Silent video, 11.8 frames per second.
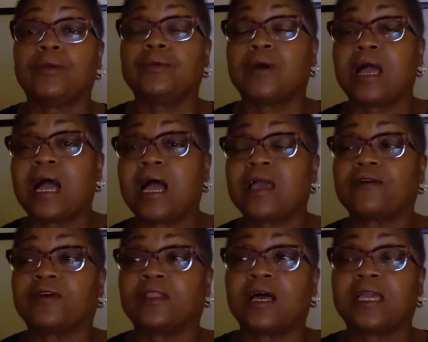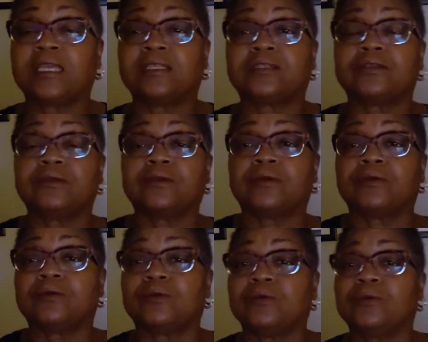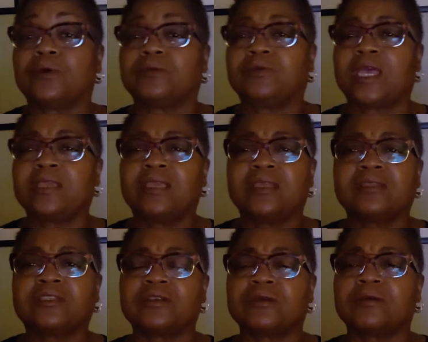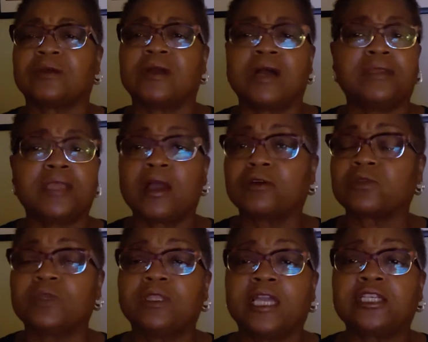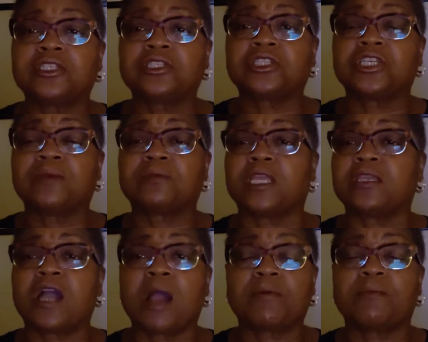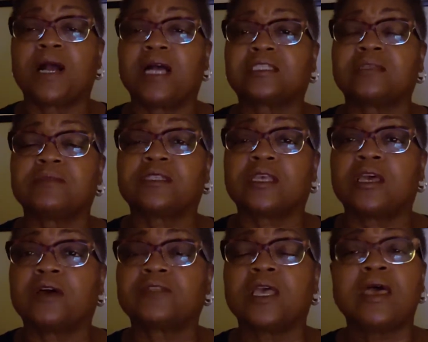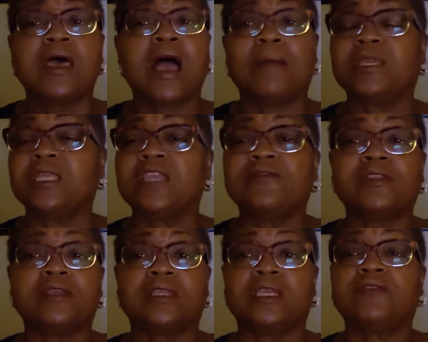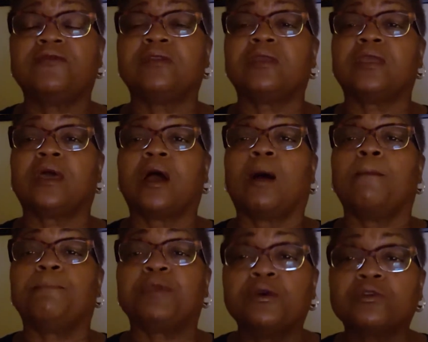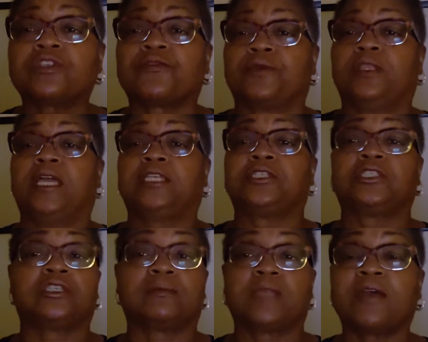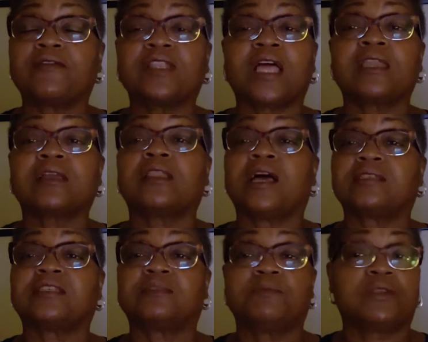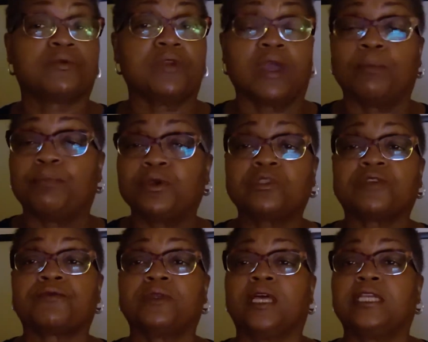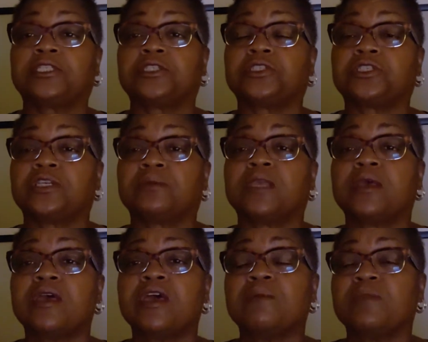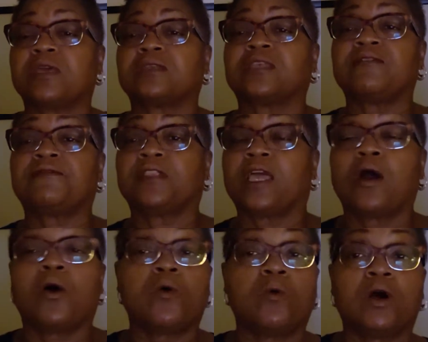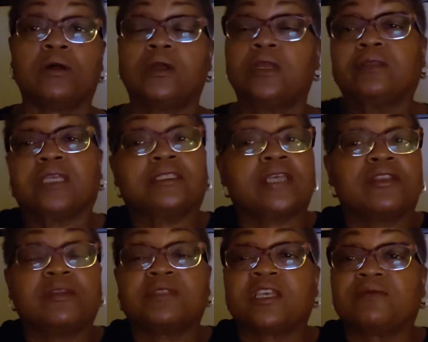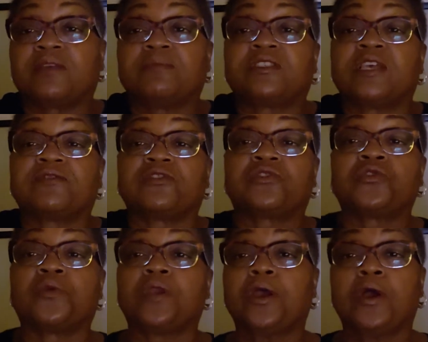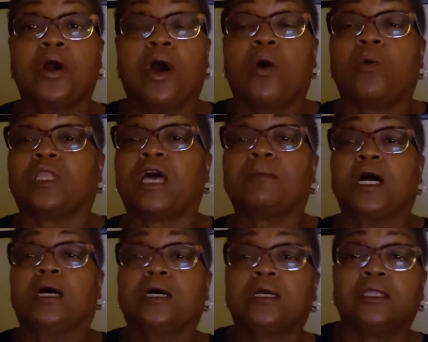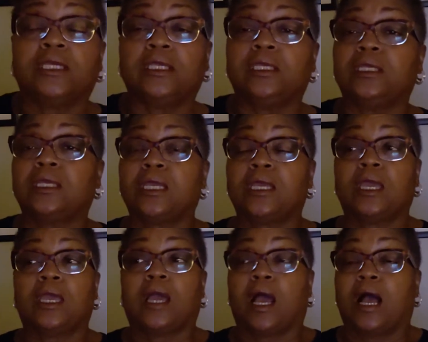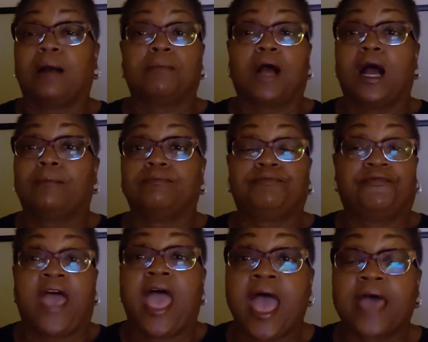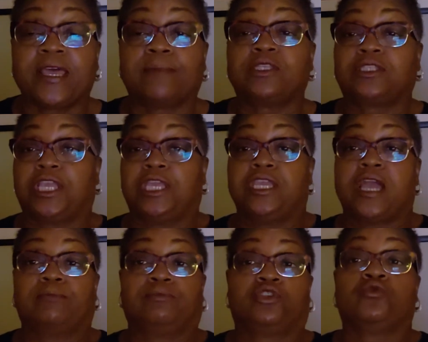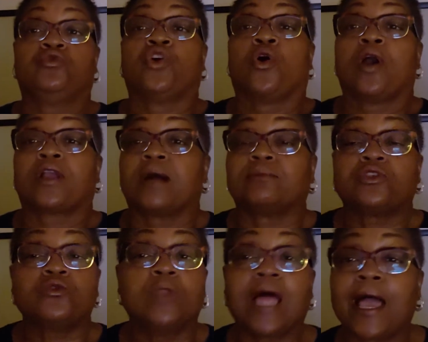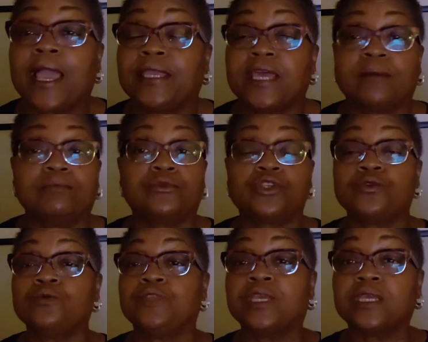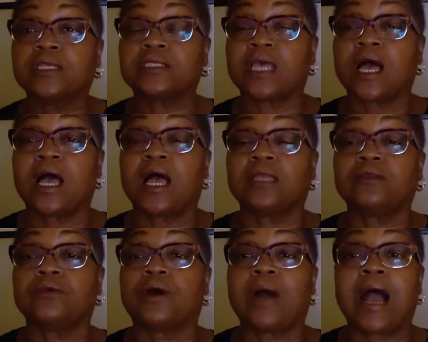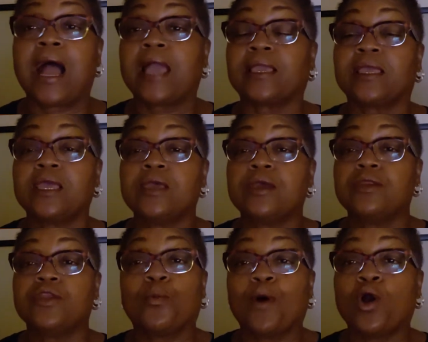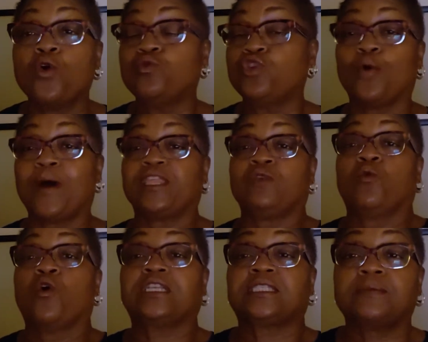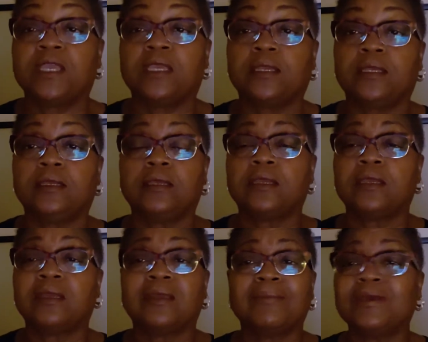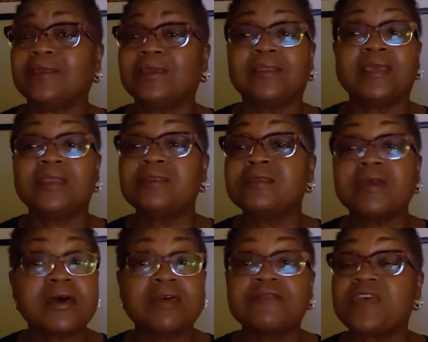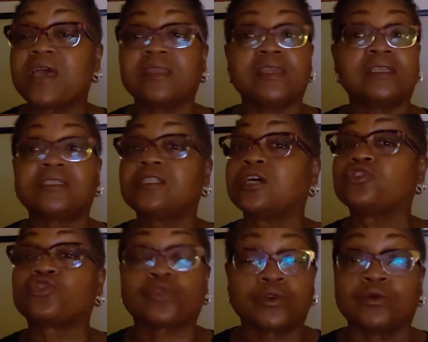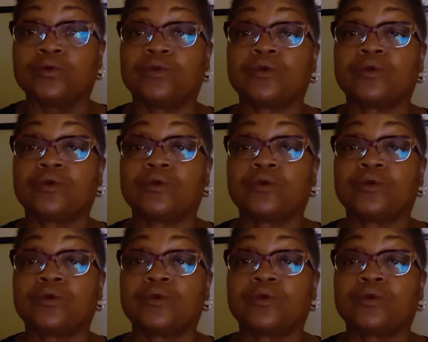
I have clients, they get into unhealthy relationships, they compromise themselves. I mean, even abusive relationships. I have a lot of clients that's been in abusive relationships because they feel like, oh, well, they tell themselves a story. Oh, well, I'm ugly, I'm fat, I'm skinny, I'm too dark, I'm too light, I'm too this, nobody wants me. And none of that is the truth.